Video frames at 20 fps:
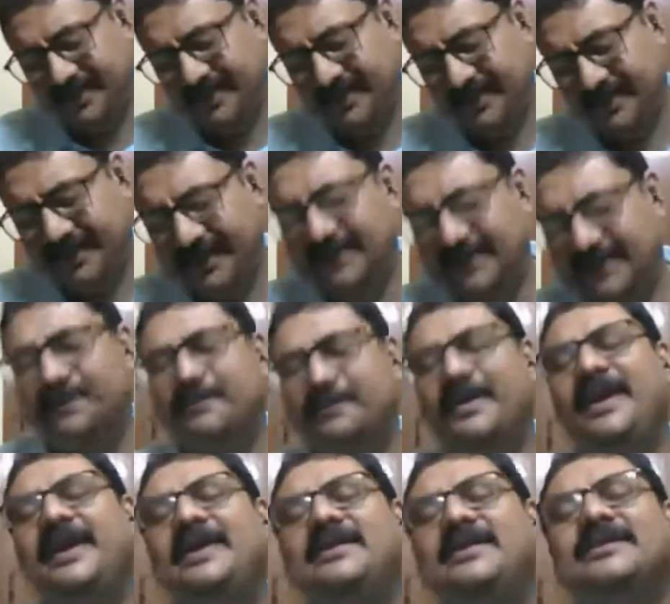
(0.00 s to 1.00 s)
is
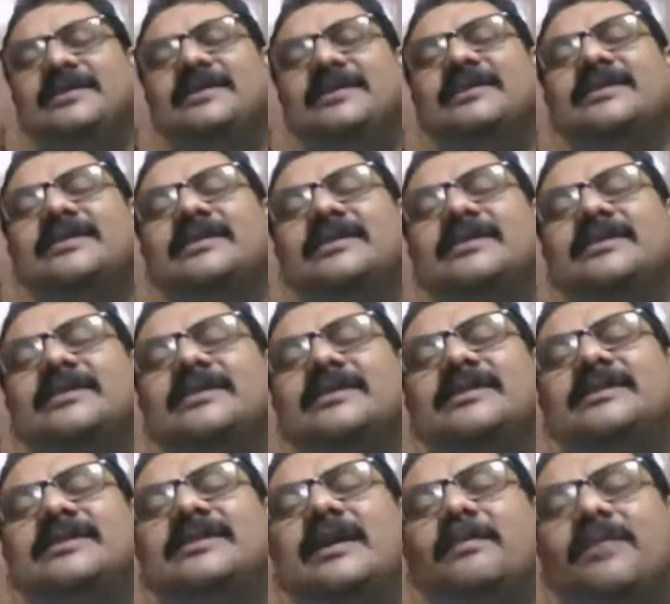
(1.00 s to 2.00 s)
made
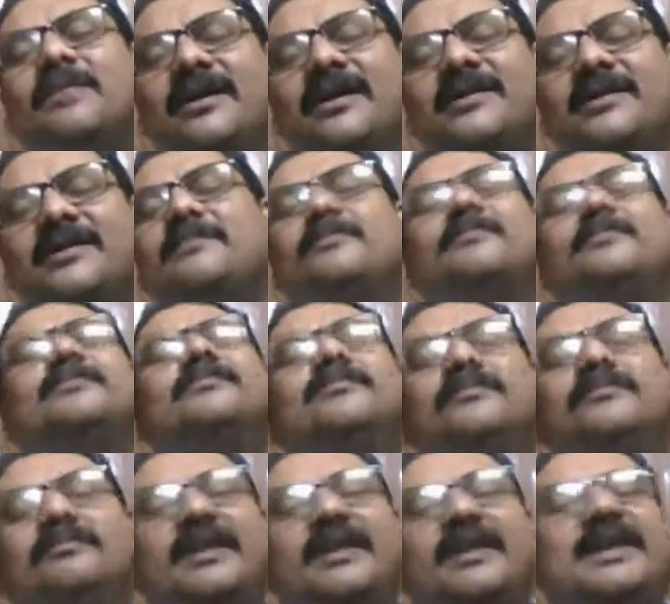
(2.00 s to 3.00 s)
sublime,
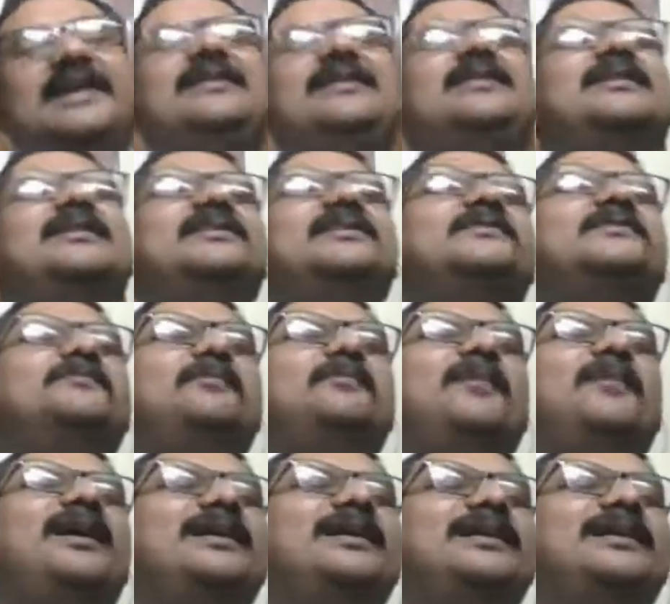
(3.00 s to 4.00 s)
Belinda
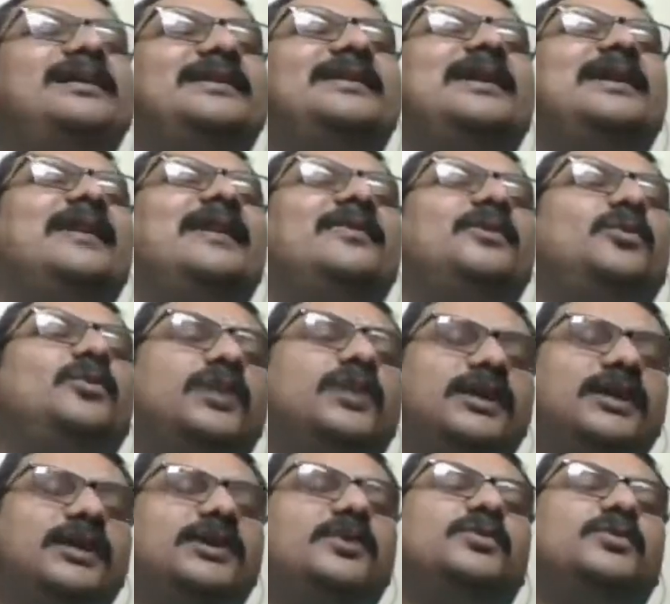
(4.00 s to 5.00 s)
smiled and the world
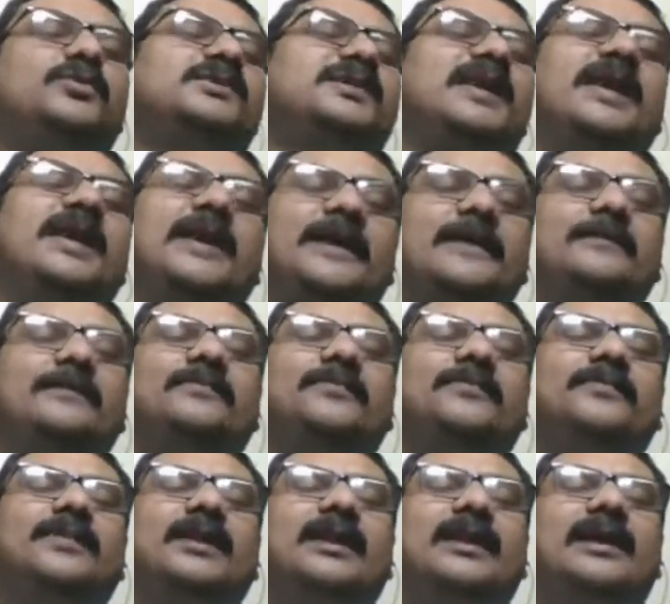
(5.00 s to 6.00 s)
was gay.
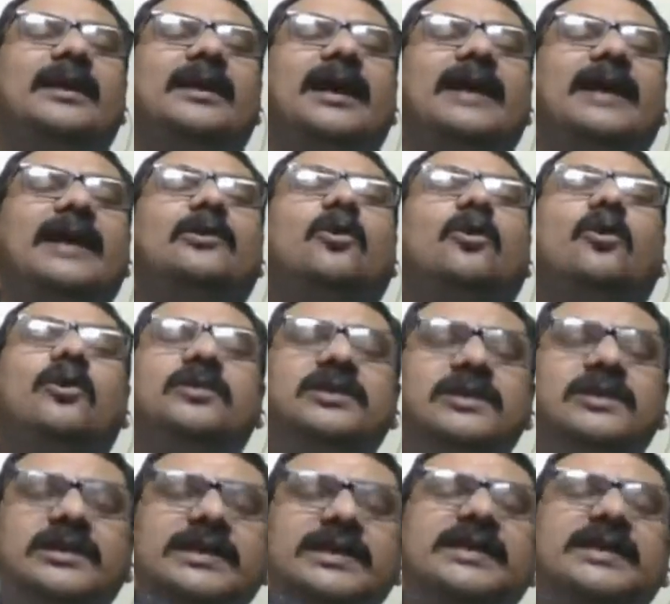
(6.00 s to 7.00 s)
An
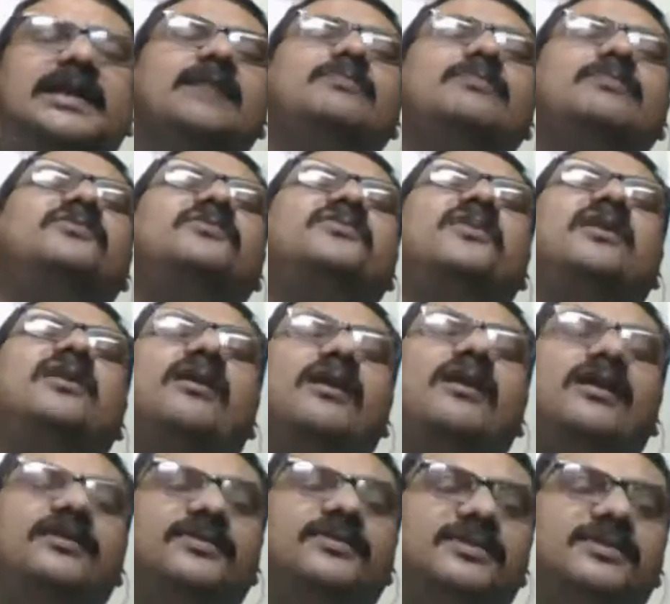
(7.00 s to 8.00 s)
ordinary game of
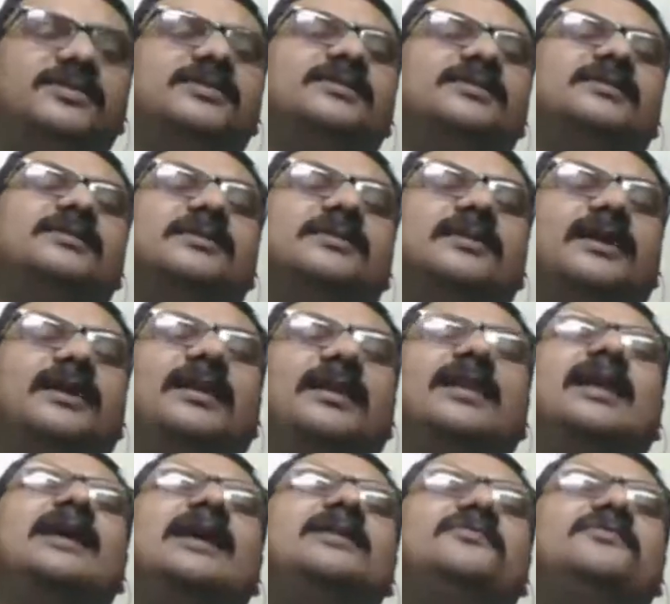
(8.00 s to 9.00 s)
cards, a
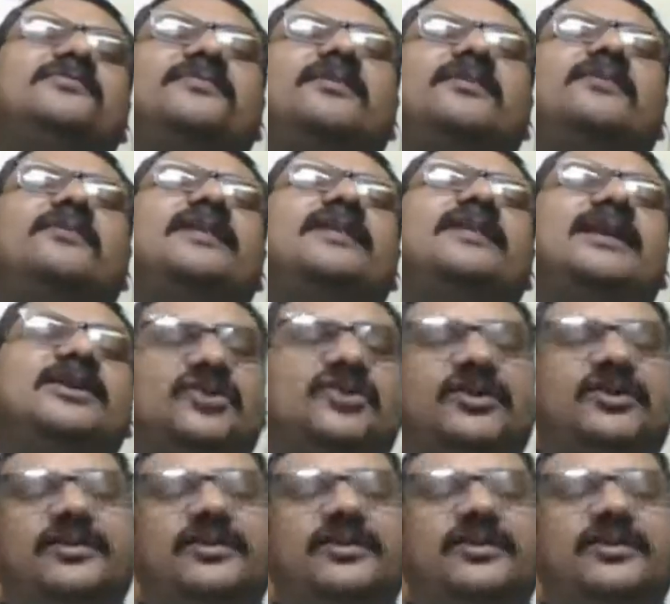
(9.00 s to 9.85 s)
life of leisure,